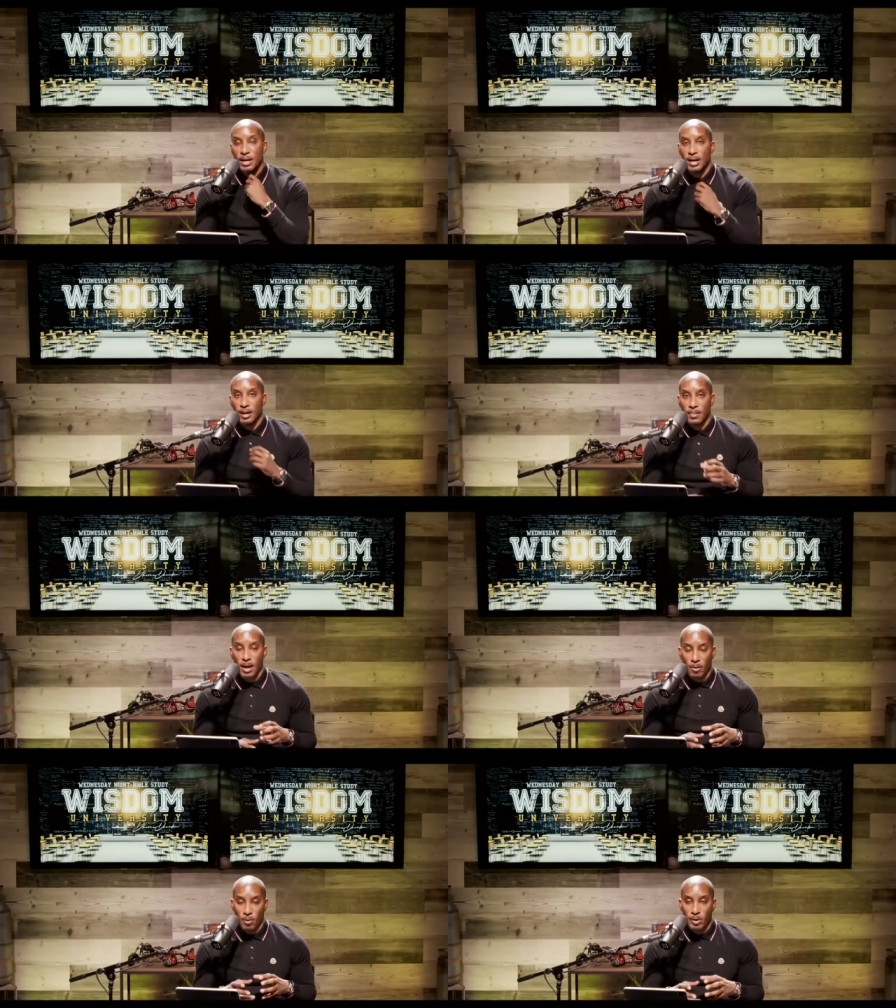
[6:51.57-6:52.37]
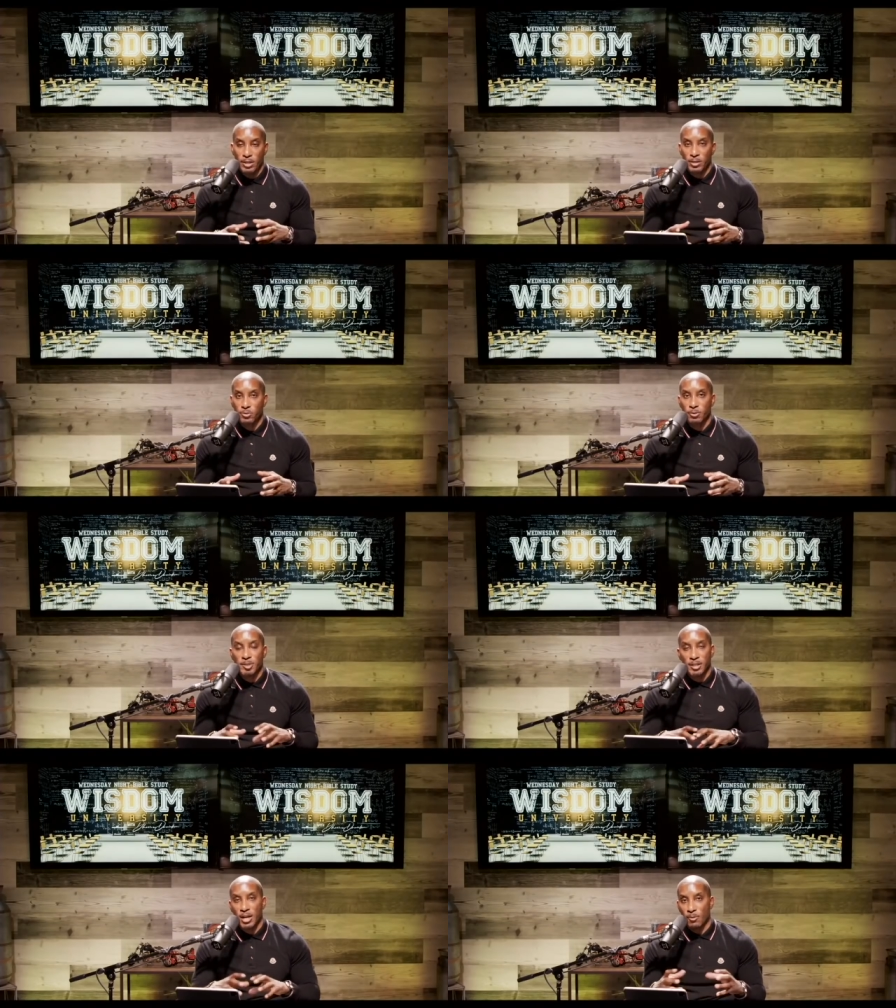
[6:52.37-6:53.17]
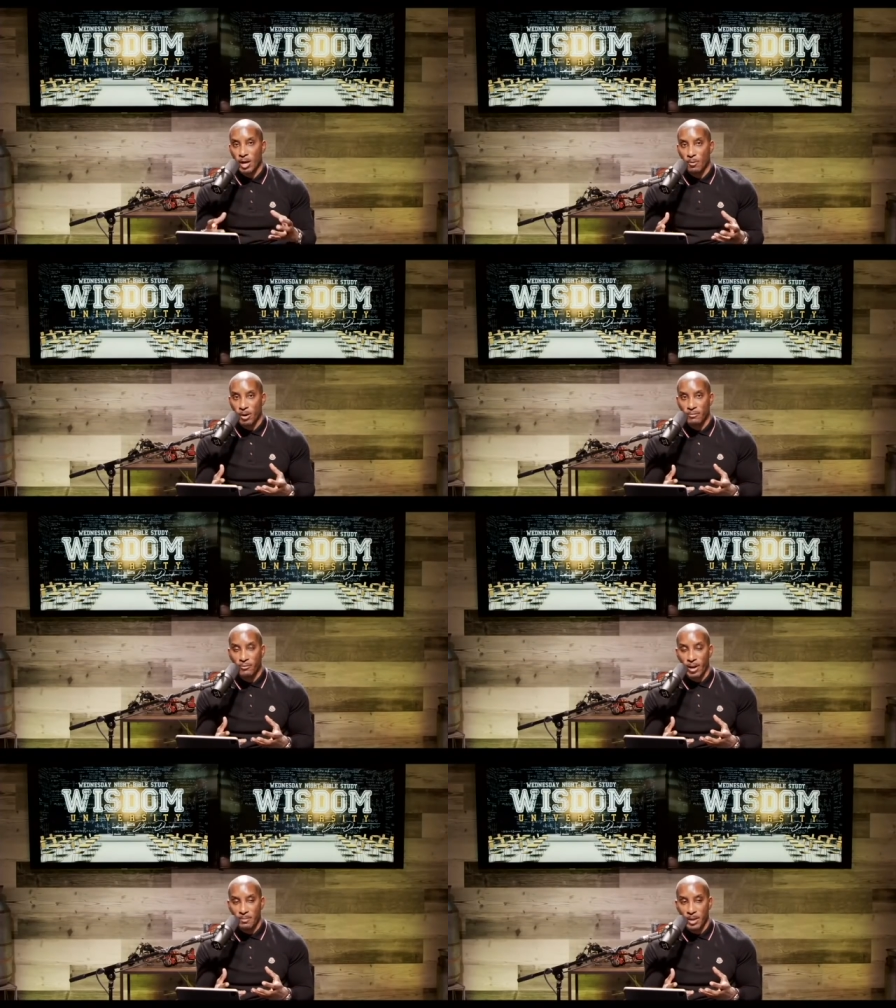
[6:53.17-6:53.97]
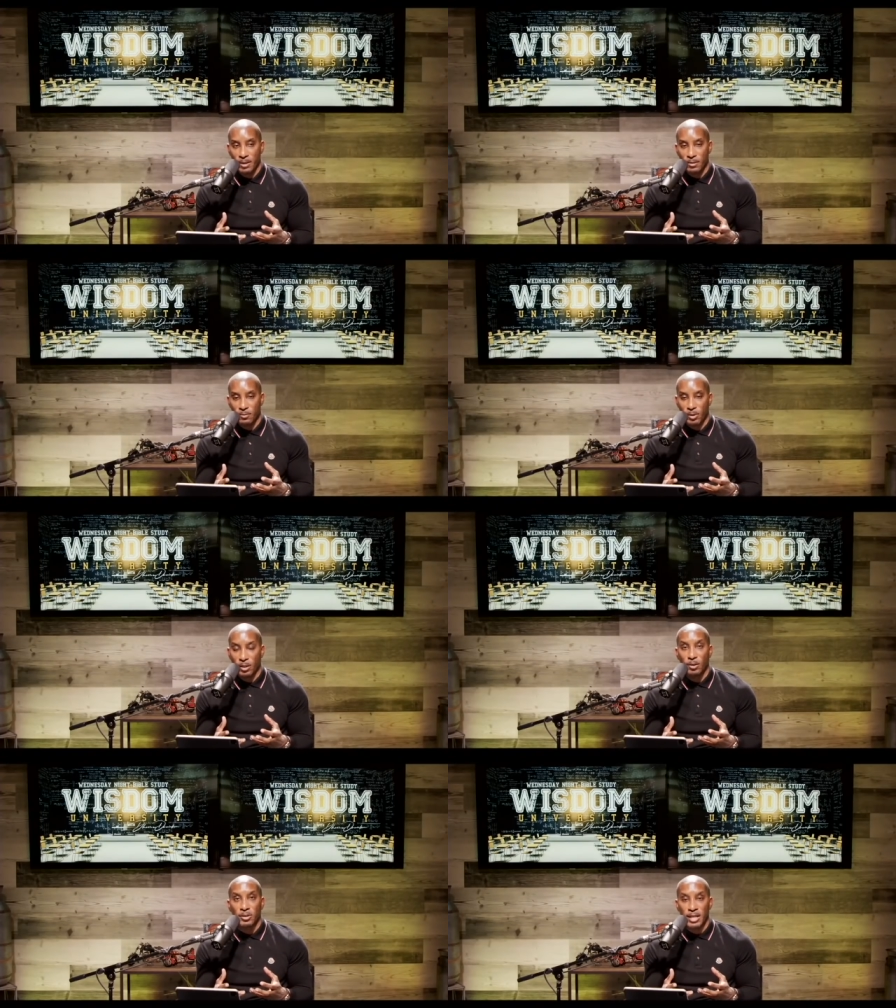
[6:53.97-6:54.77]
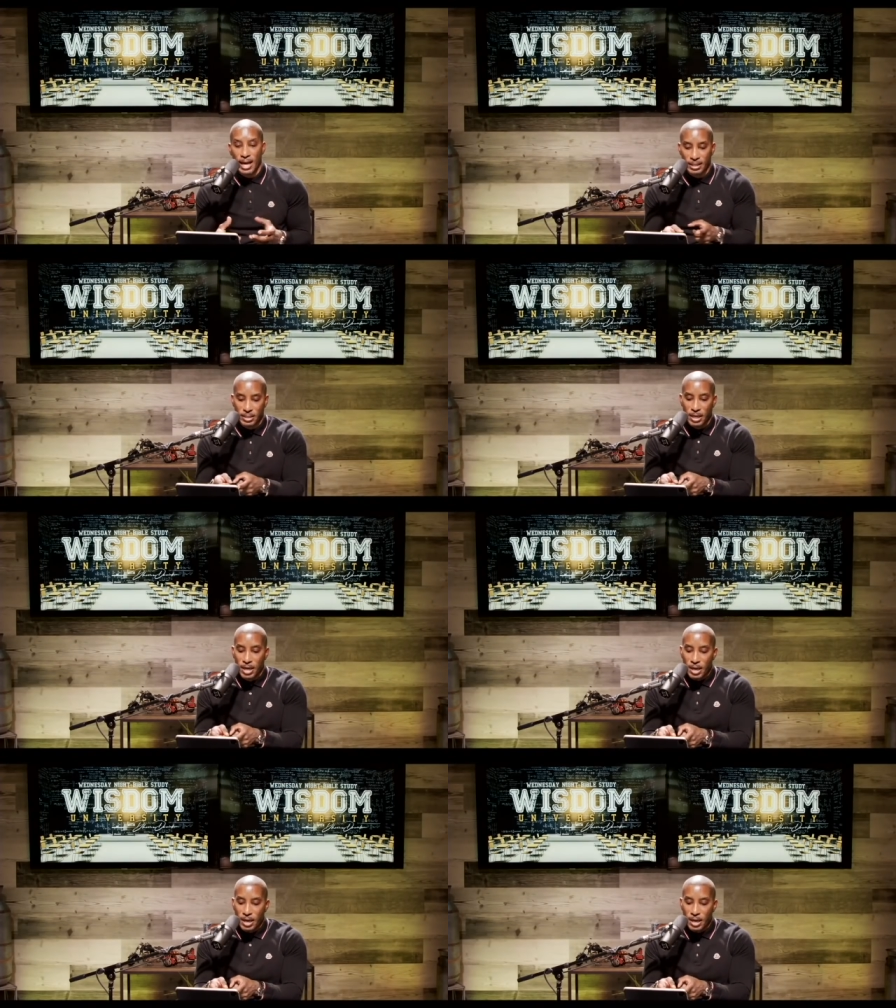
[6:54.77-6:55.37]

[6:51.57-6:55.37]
Um, I want to read this scripture, and then I want, I want to frame it with a little theology.